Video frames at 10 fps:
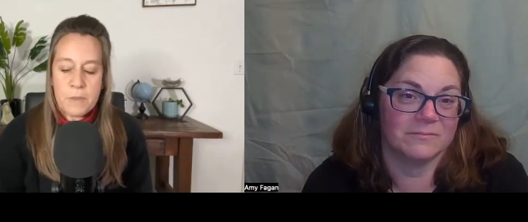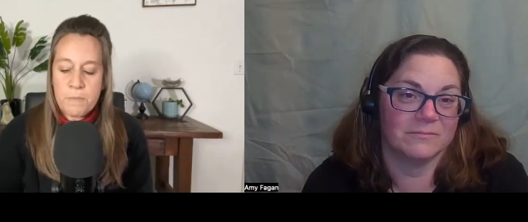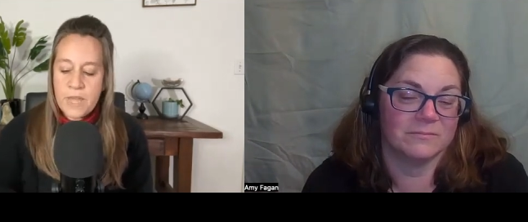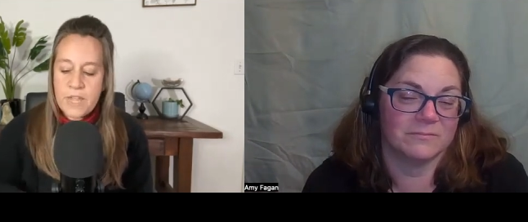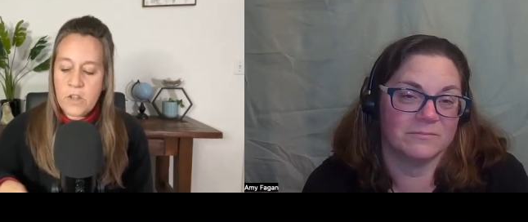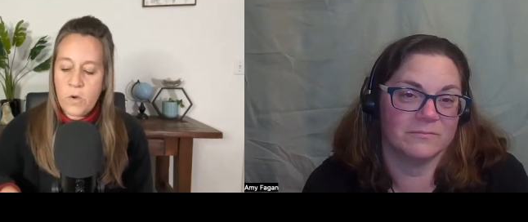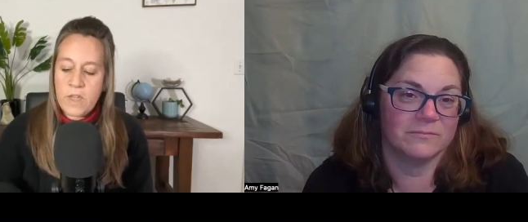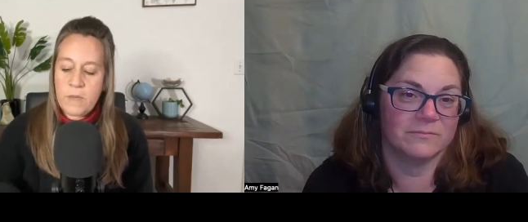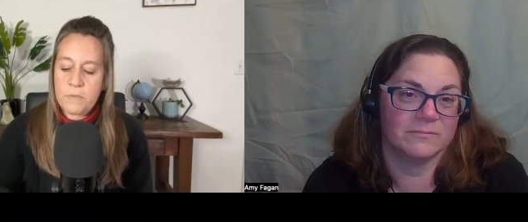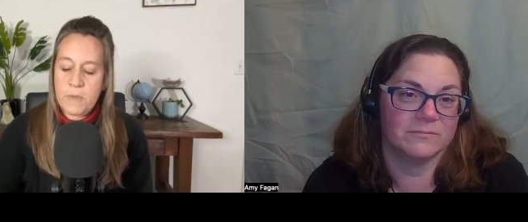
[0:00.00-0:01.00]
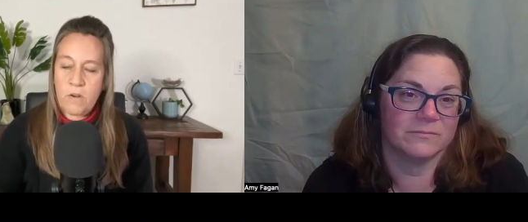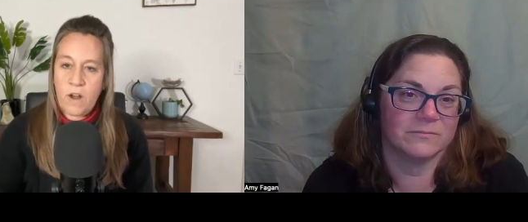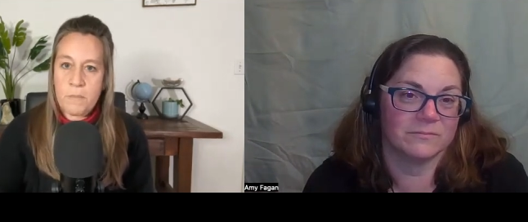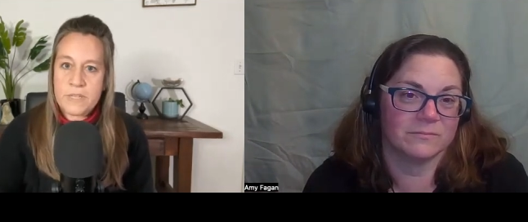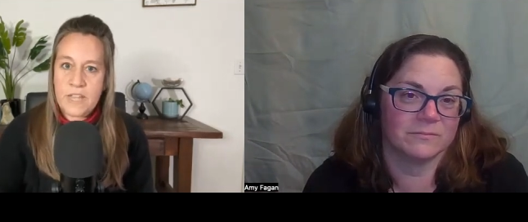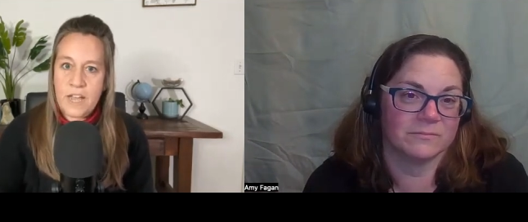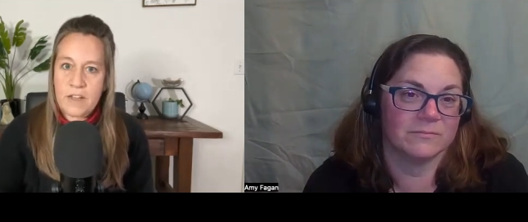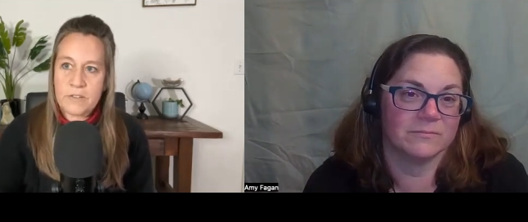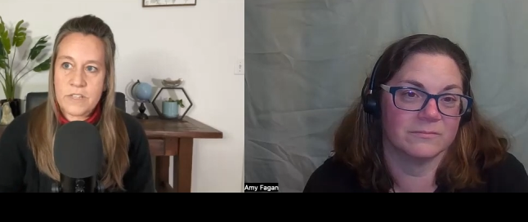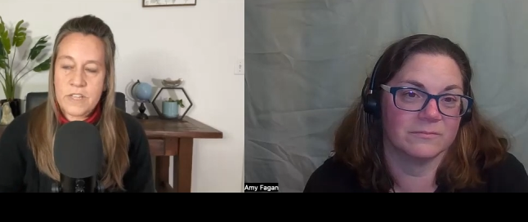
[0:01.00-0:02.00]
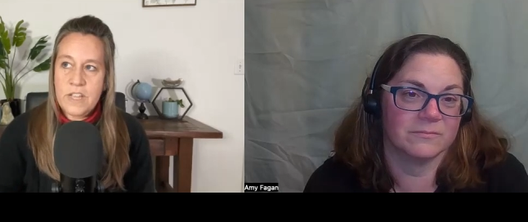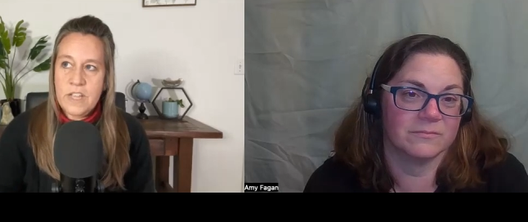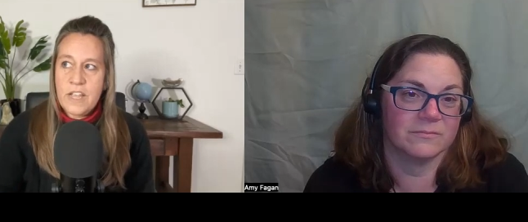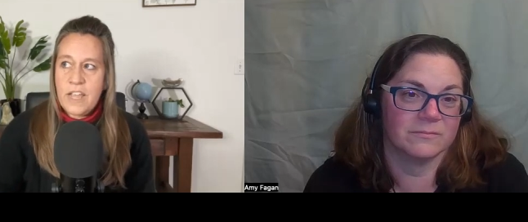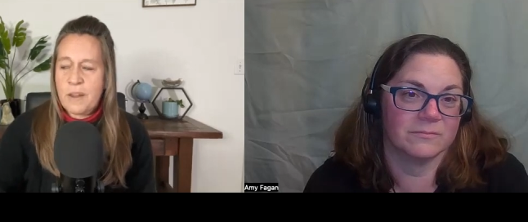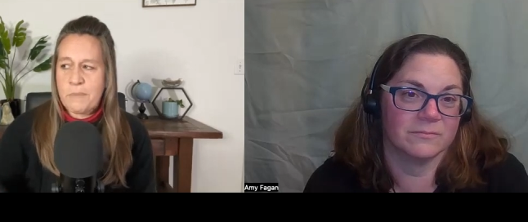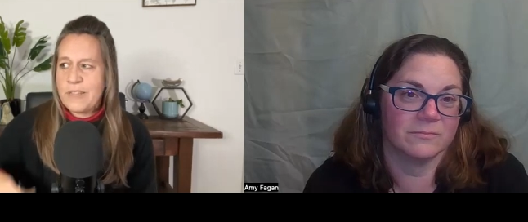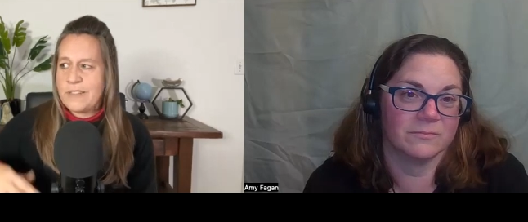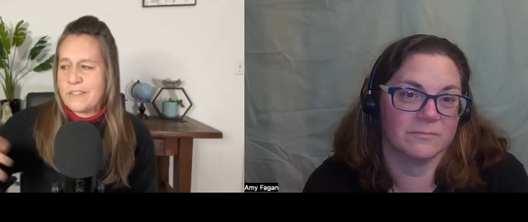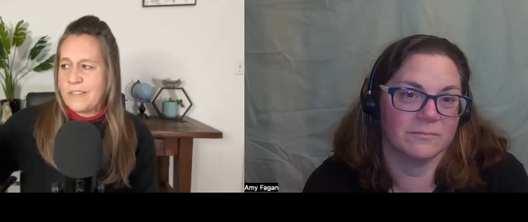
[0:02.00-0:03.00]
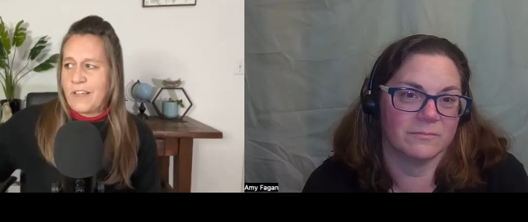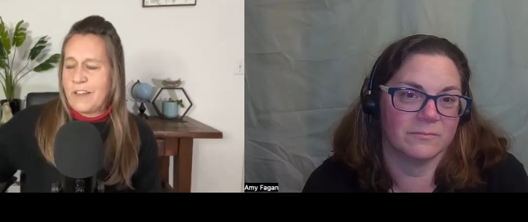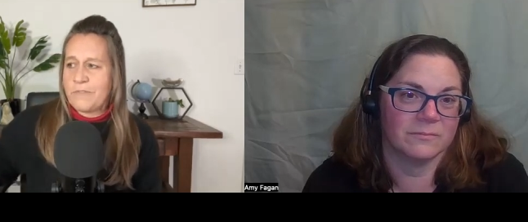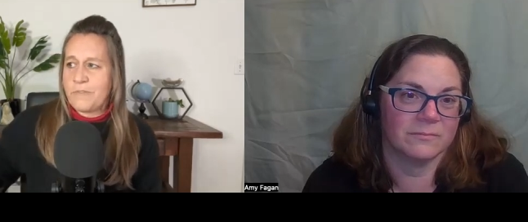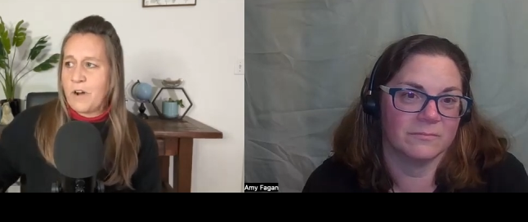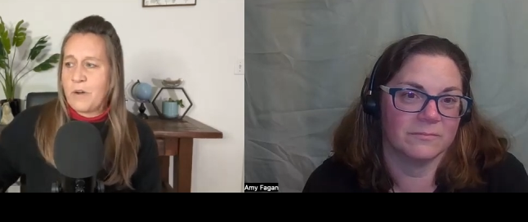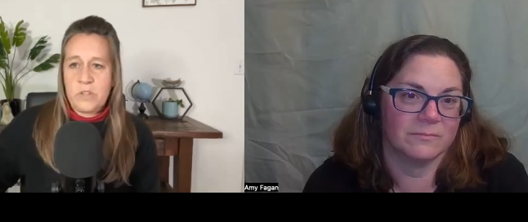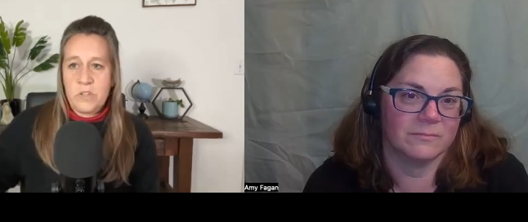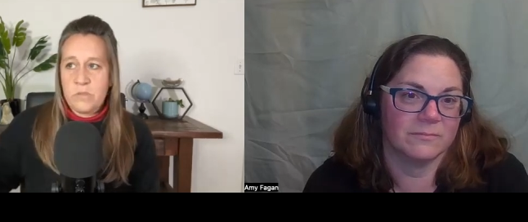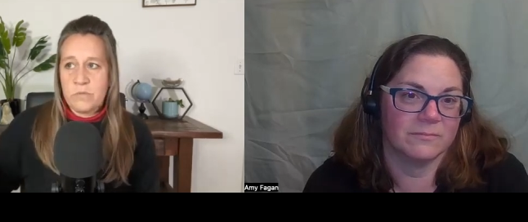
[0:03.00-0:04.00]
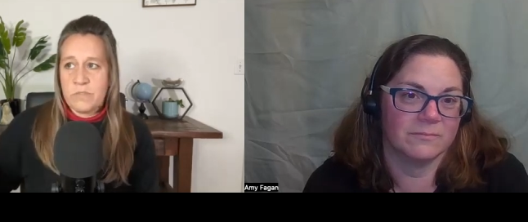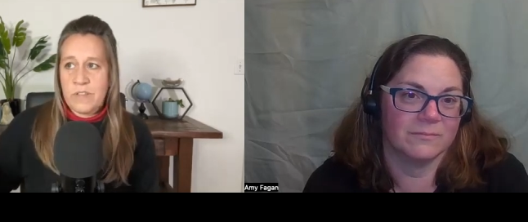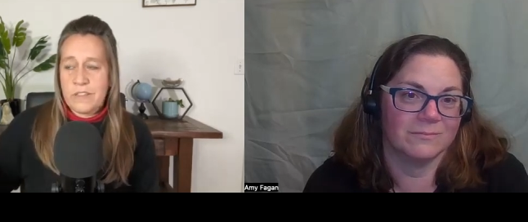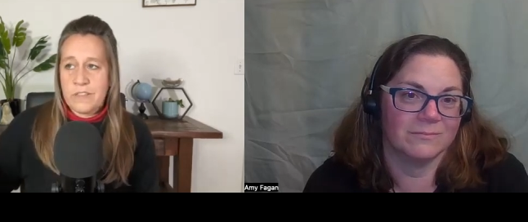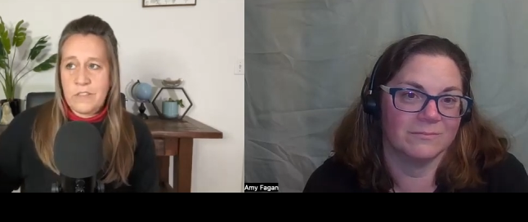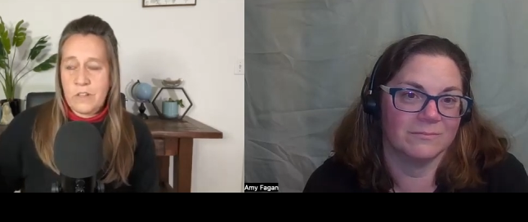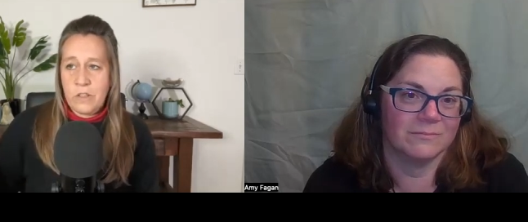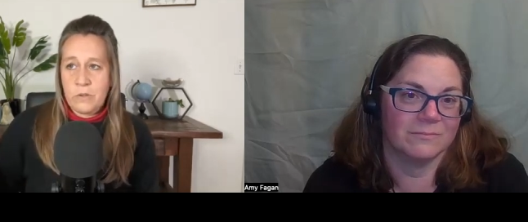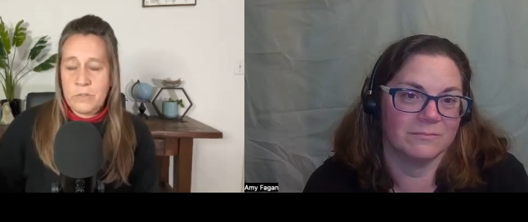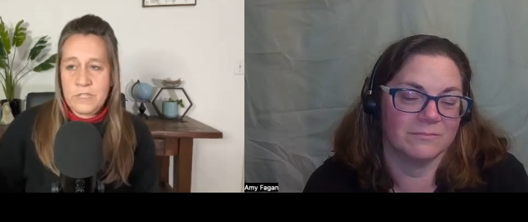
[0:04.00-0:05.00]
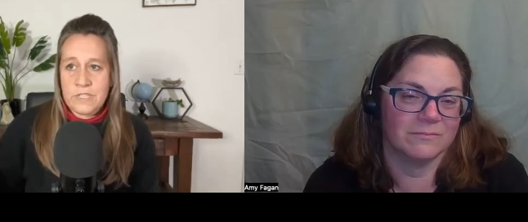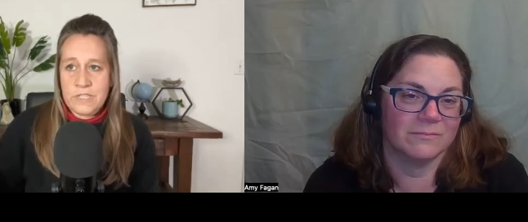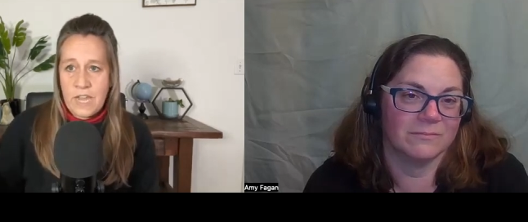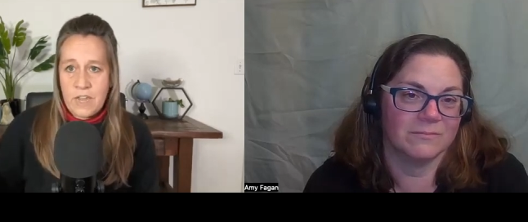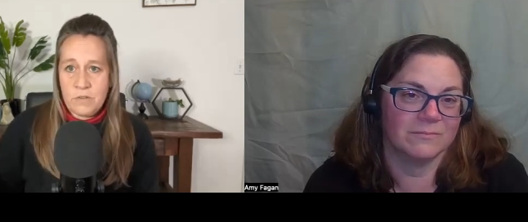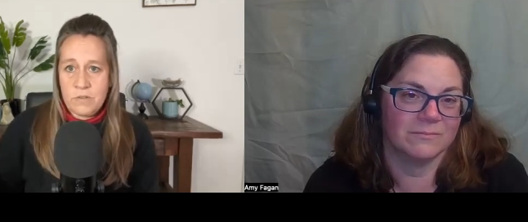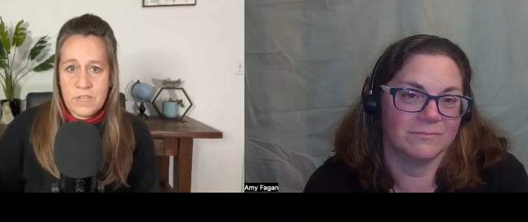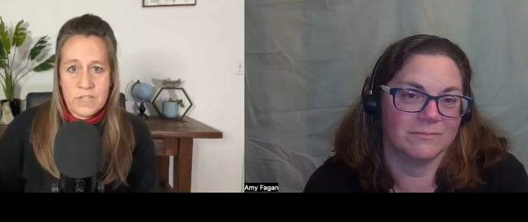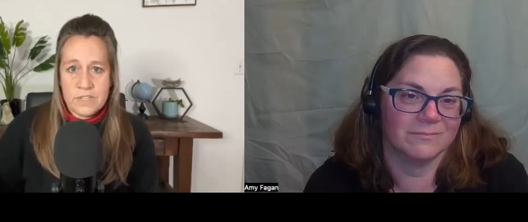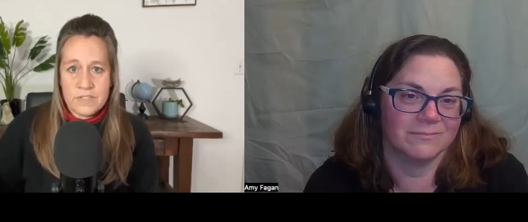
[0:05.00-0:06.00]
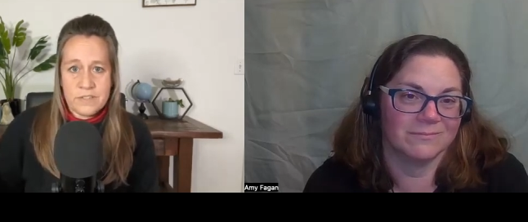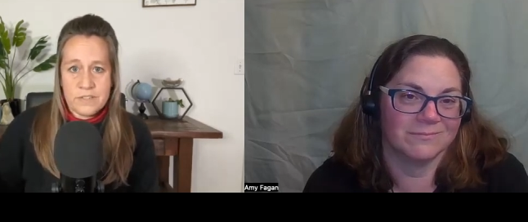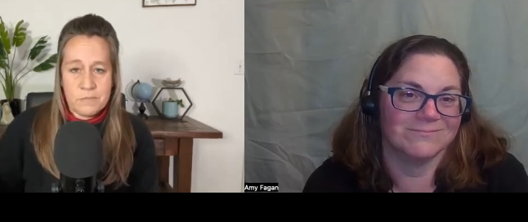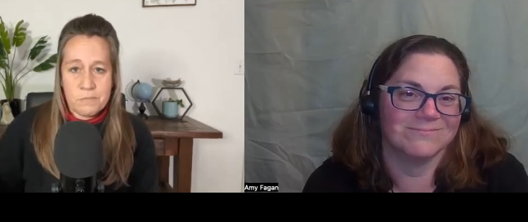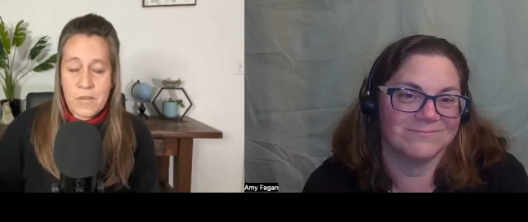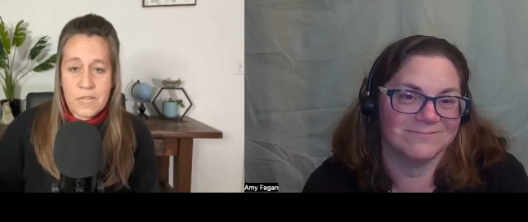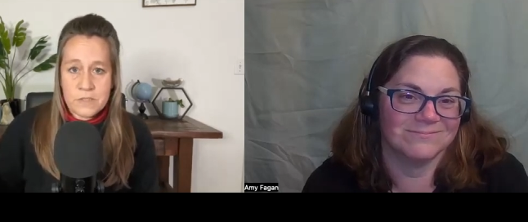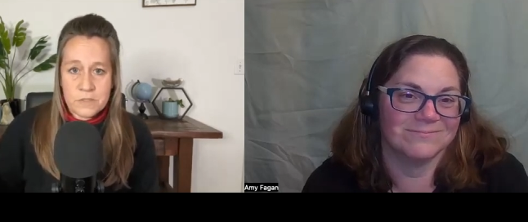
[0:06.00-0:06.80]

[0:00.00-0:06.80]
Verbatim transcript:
Speaker 1: But going up to my grandma's house, and I mean, on a farm, you like the closest town is miles